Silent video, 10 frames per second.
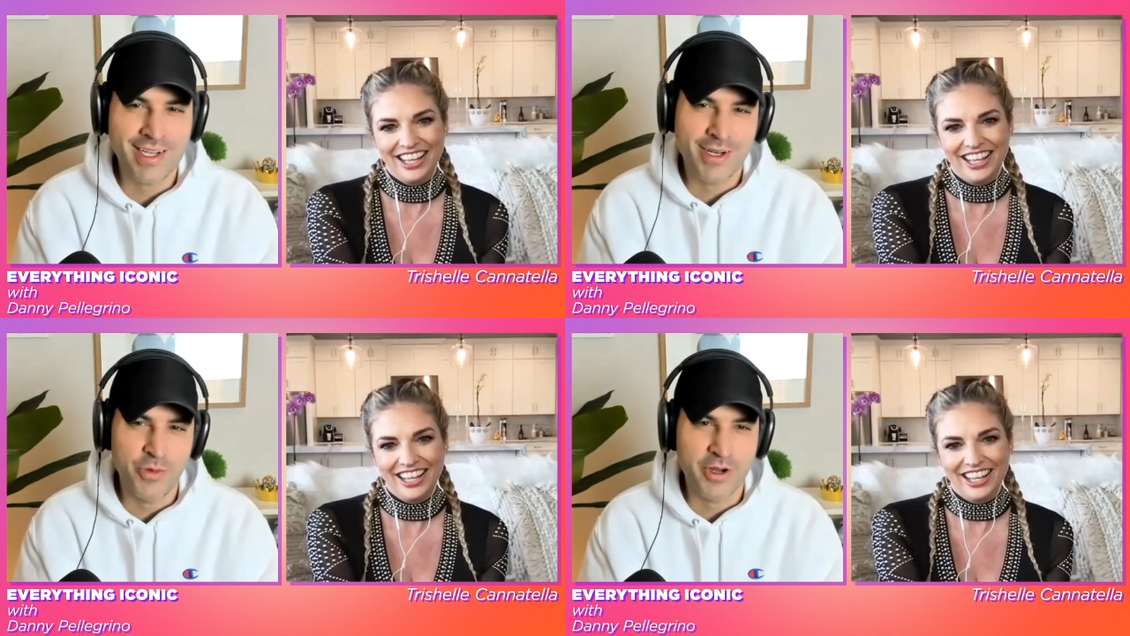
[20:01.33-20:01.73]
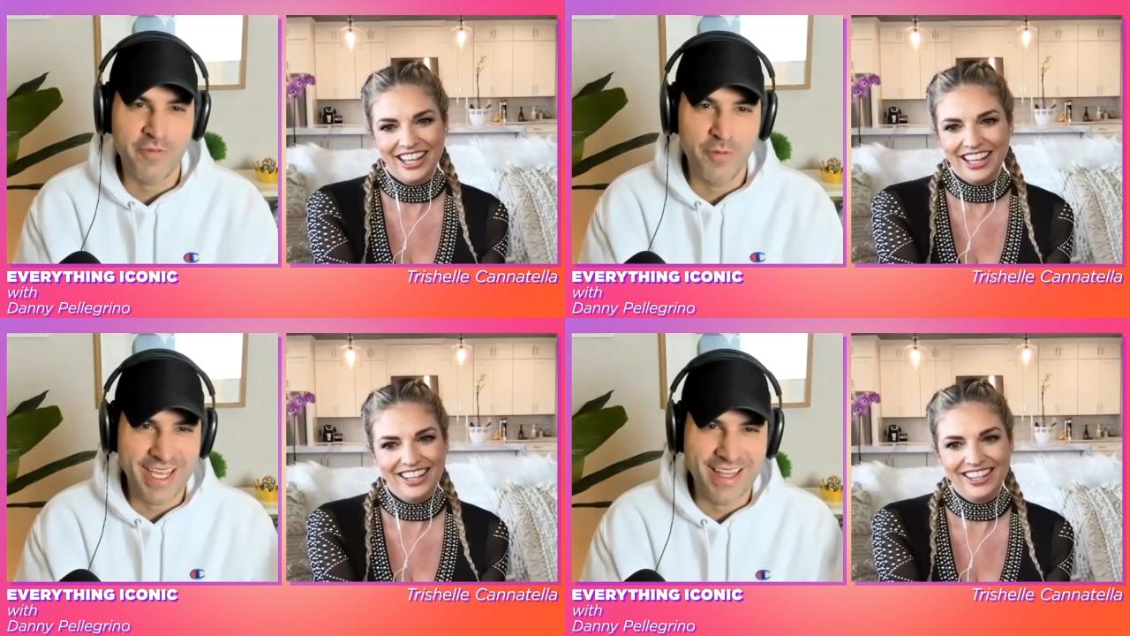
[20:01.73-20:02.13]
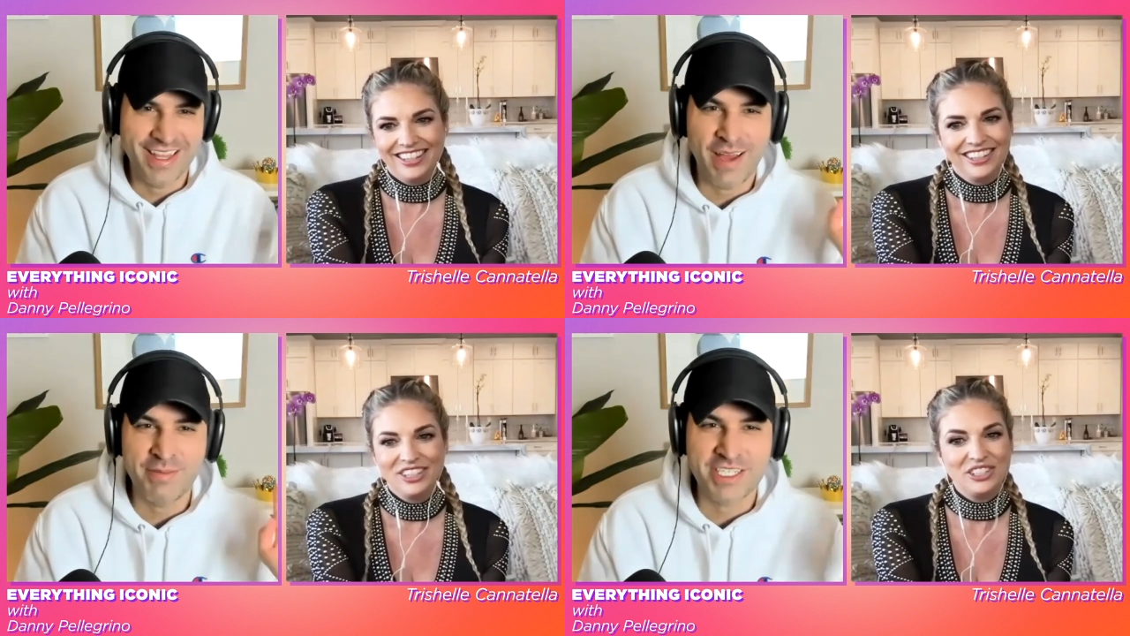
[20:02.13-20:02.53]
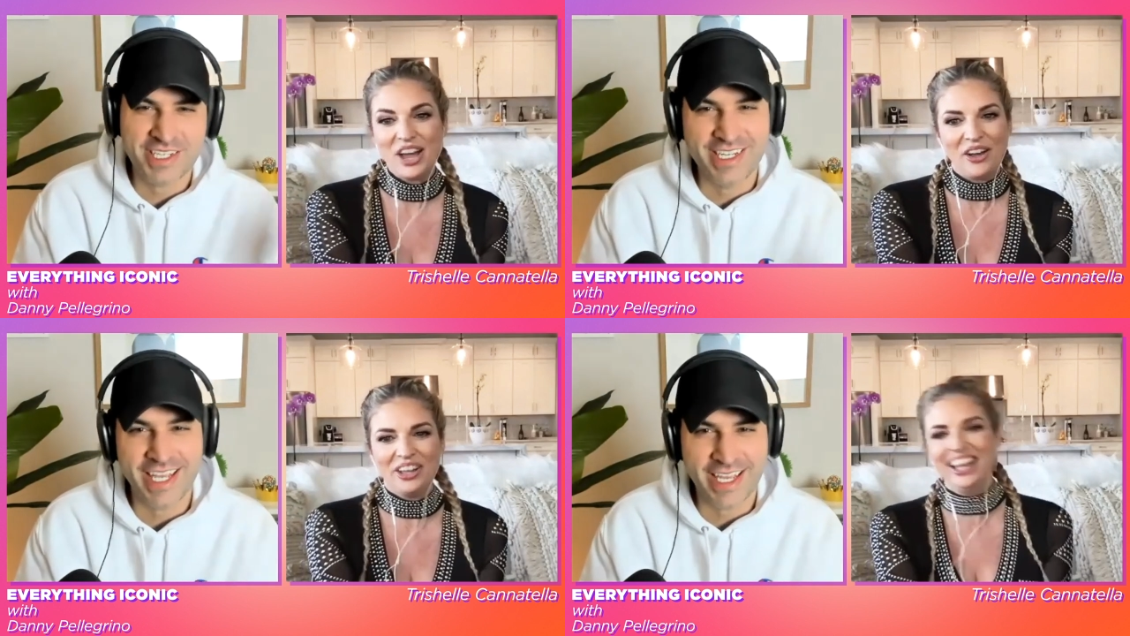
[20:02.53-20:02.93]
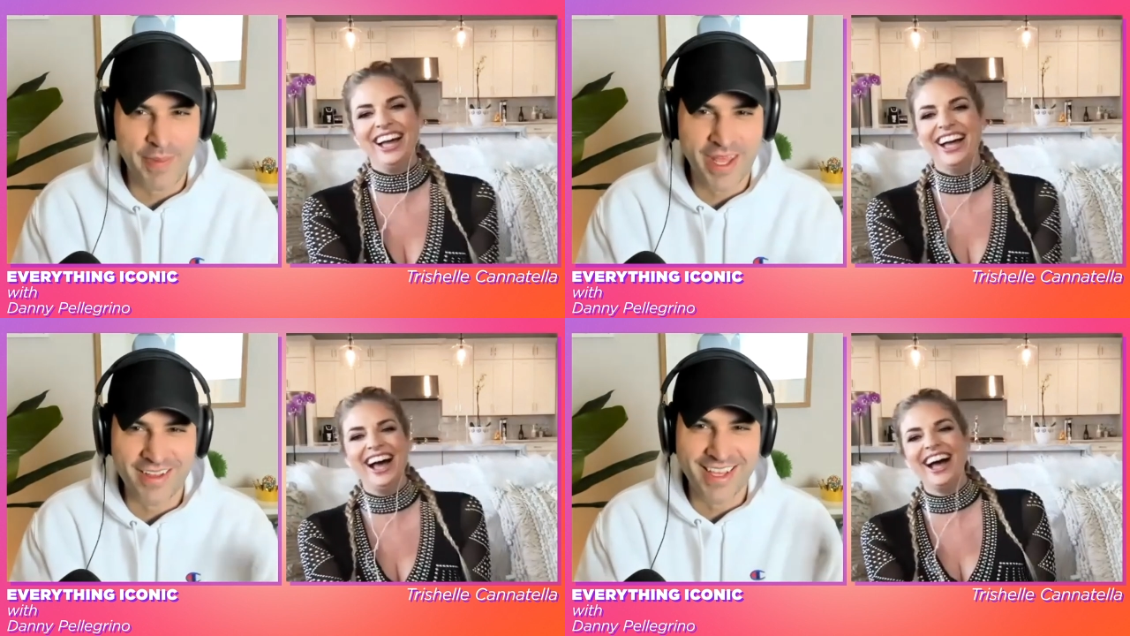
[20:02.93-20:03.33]
Speaker 1: not going to work for me, and I'm just no. going to take the
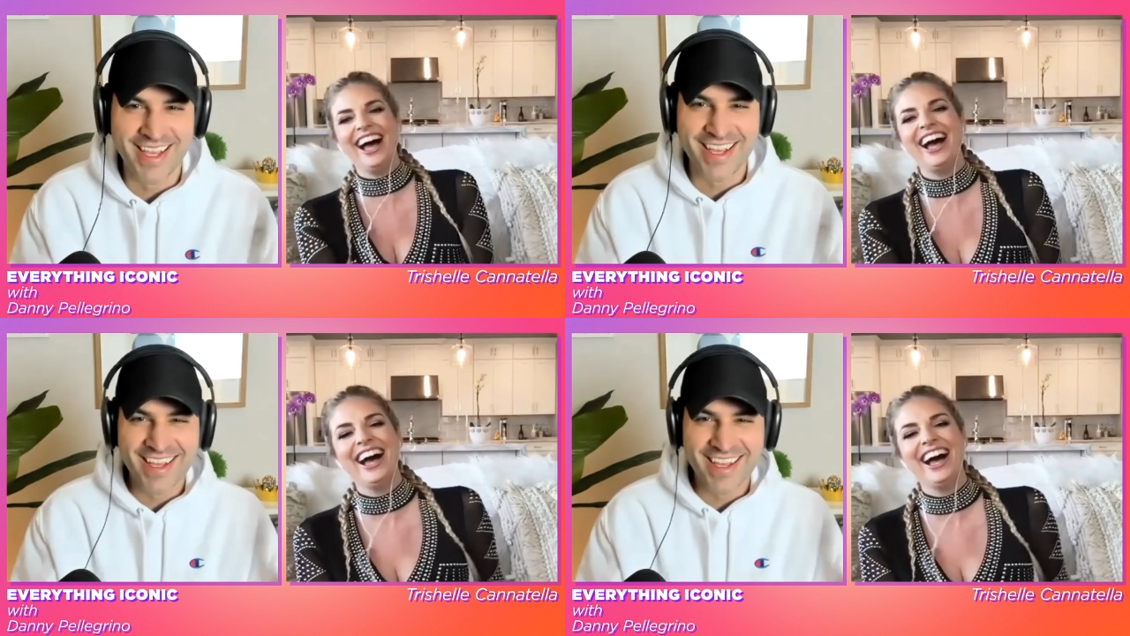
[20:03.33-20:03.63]
penalty.